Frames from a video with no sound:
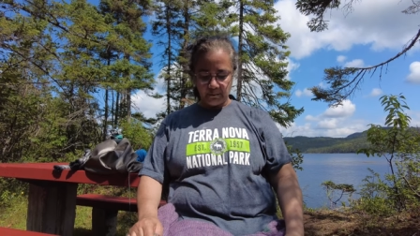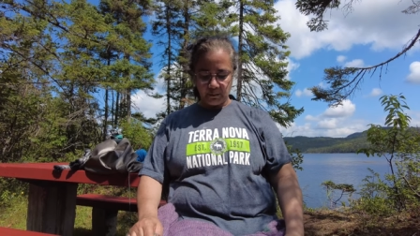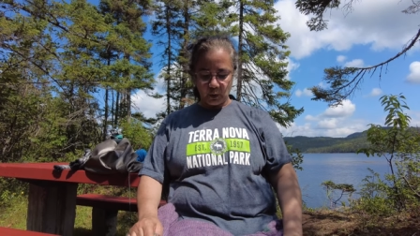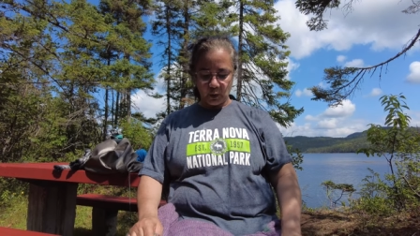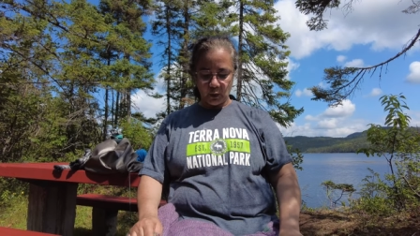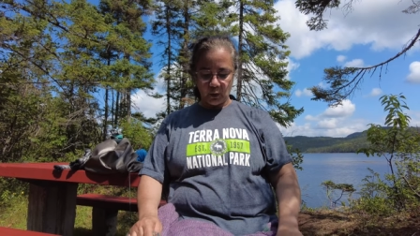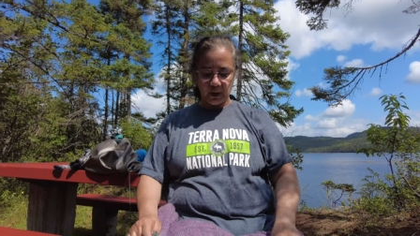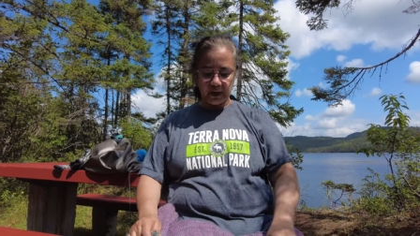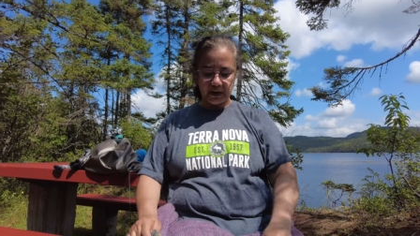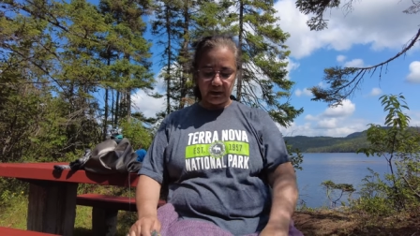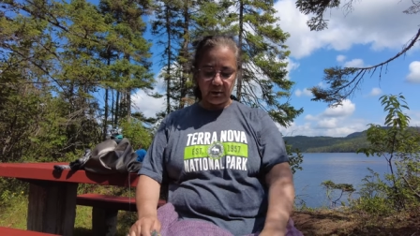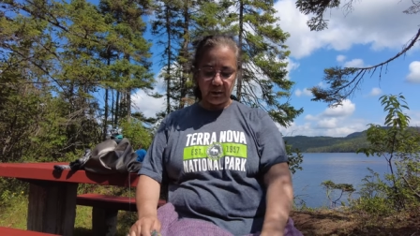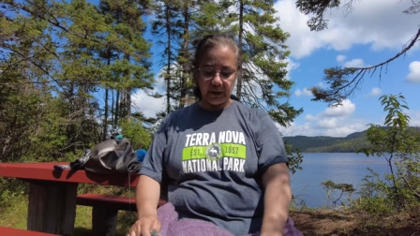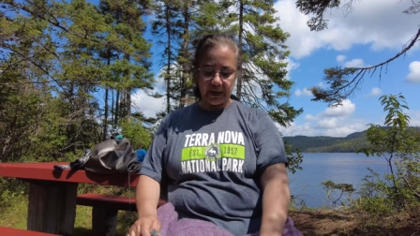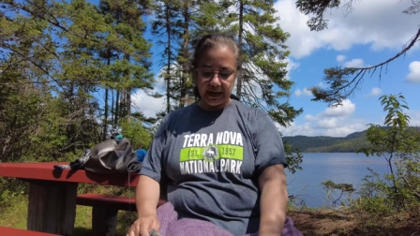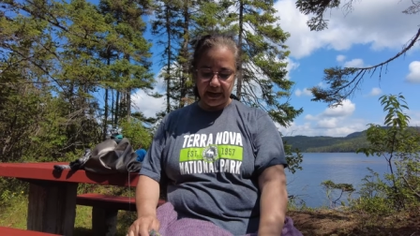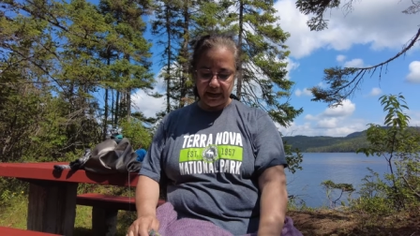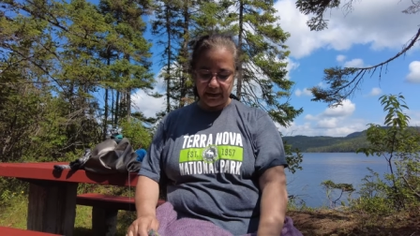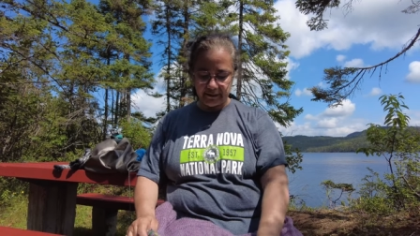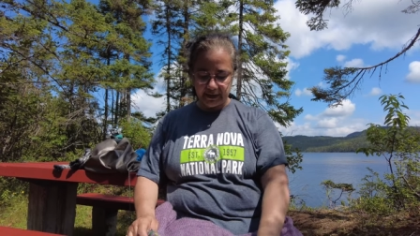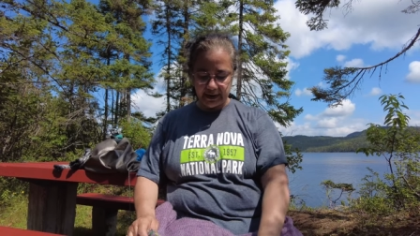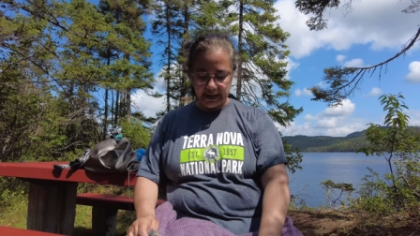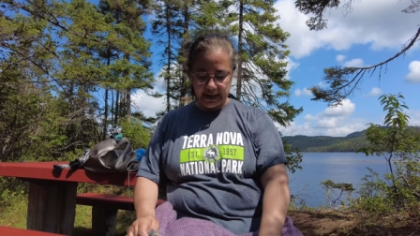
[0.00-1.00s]
with
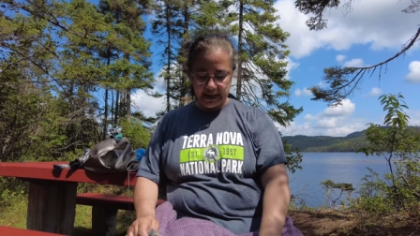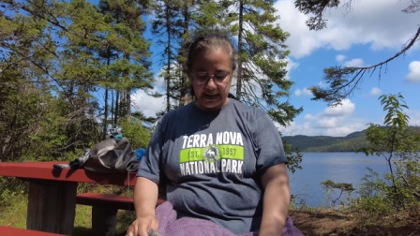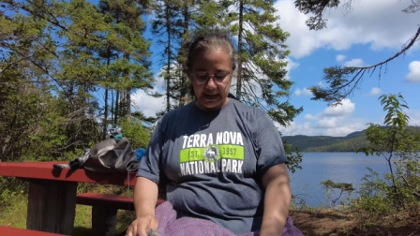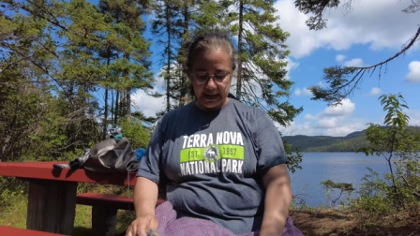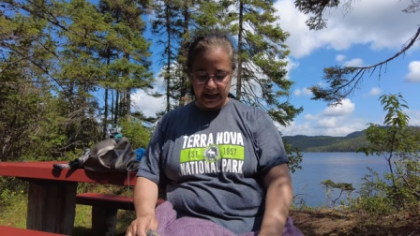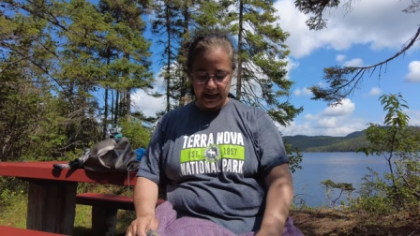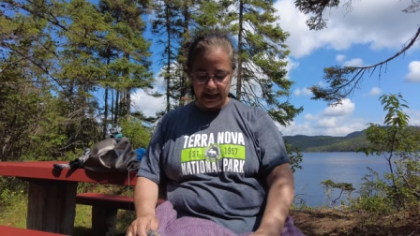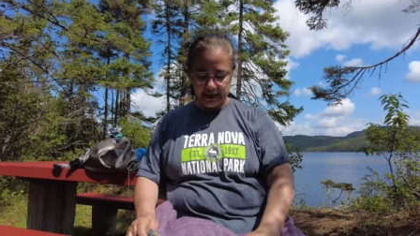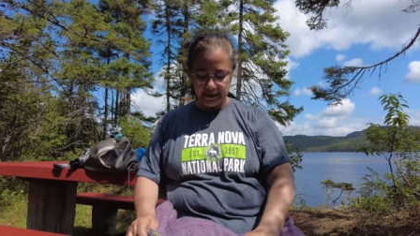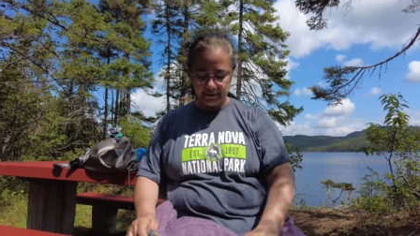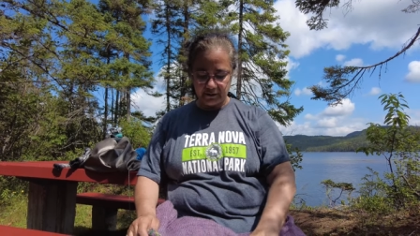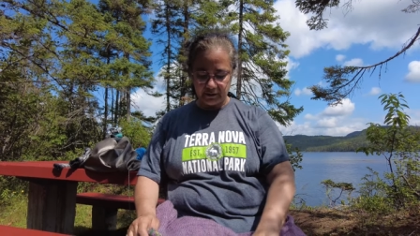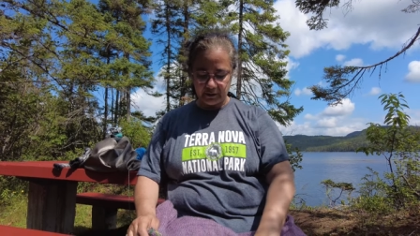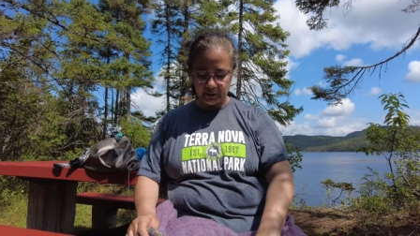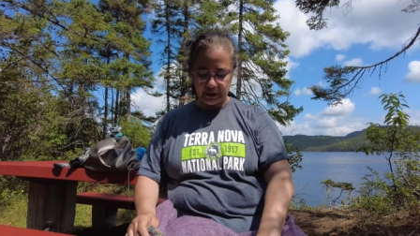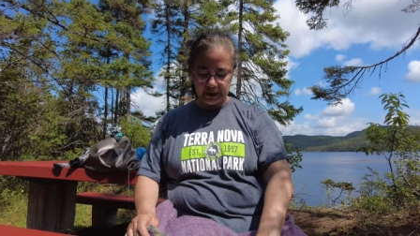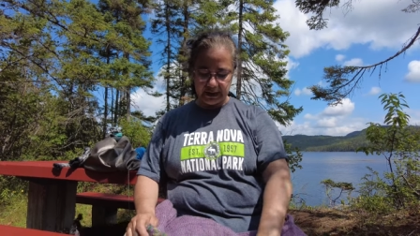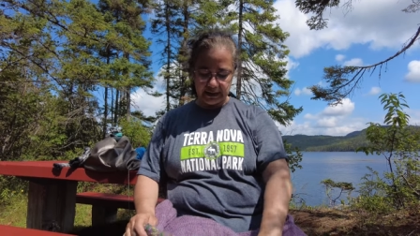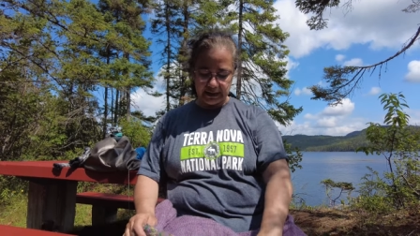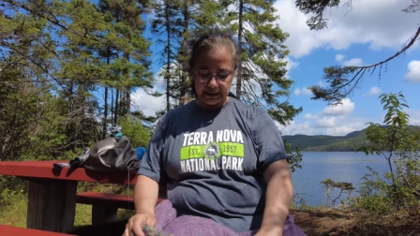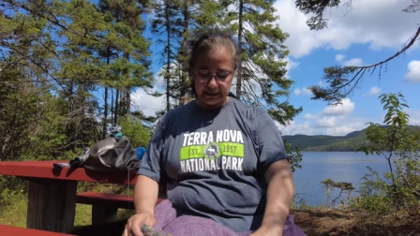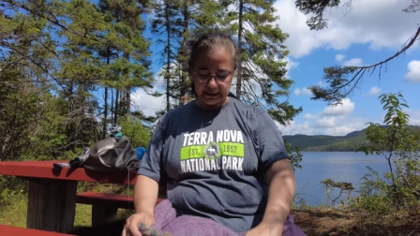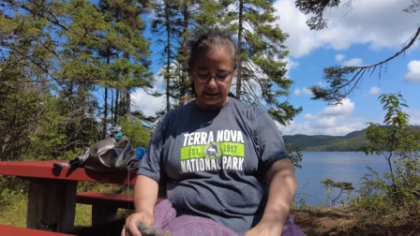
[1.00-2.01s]
whatever I have
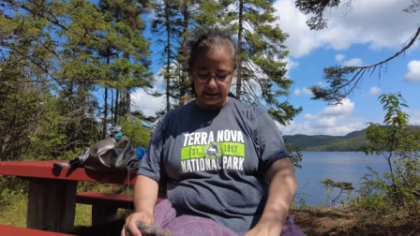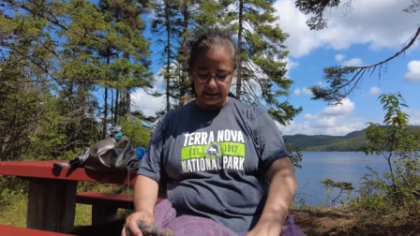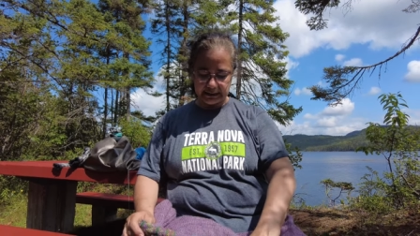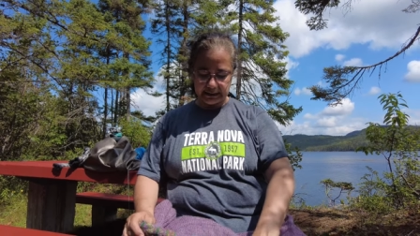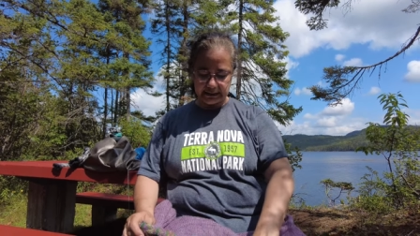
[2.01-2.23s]
because